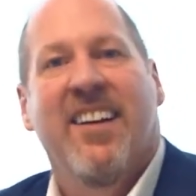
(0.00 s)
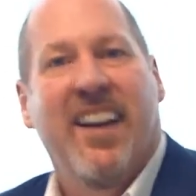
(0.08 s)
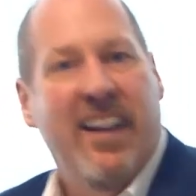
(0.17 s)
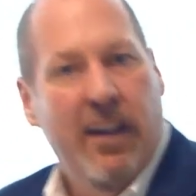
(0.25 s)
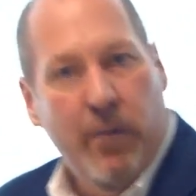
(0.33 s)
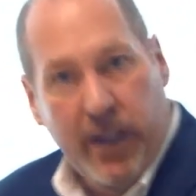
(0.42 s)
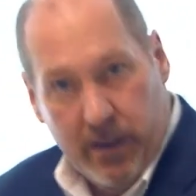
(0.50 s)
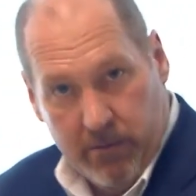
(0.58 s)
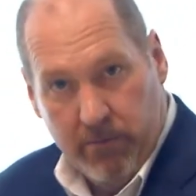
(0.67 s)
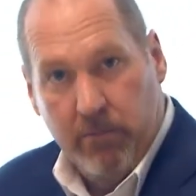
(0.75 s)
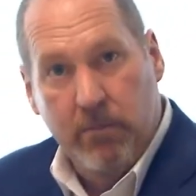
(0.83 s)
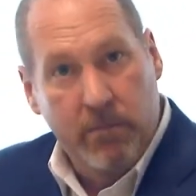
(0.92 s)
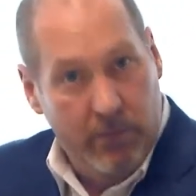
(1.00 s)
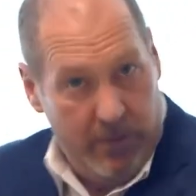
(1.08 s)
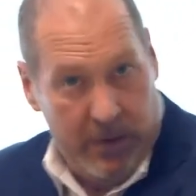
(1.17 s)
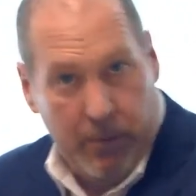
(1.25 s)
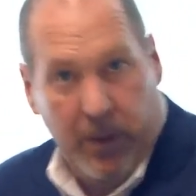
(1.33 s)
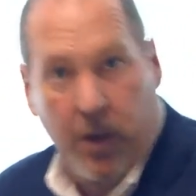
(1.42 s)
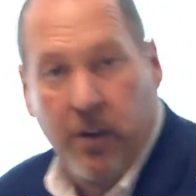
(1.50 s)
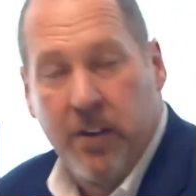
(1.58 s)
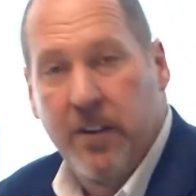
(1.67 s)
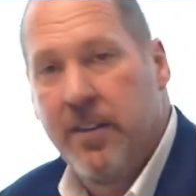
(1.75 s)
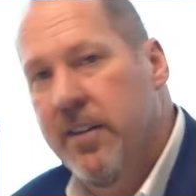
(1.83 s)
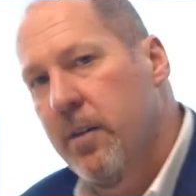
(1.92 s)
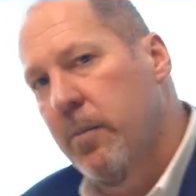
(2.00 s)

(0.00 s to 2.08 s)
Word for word: And then we simply go through the system.